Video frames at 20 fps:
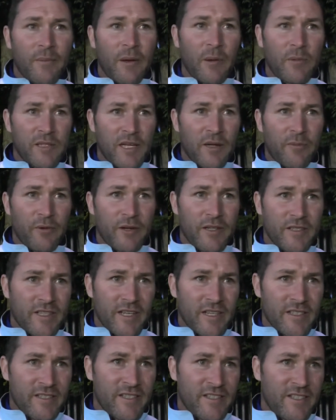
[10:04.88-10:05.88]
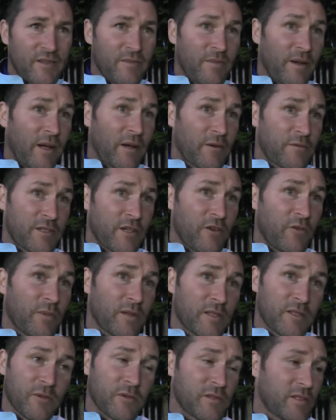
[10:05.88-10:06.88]
people say pre-season isn't about the
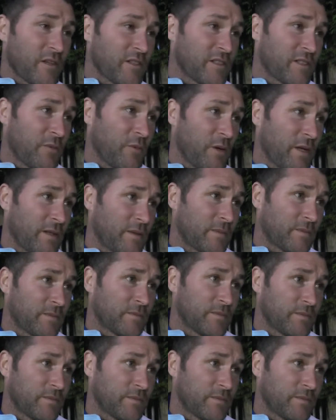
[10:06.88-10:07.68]
result, but it's always nice to win.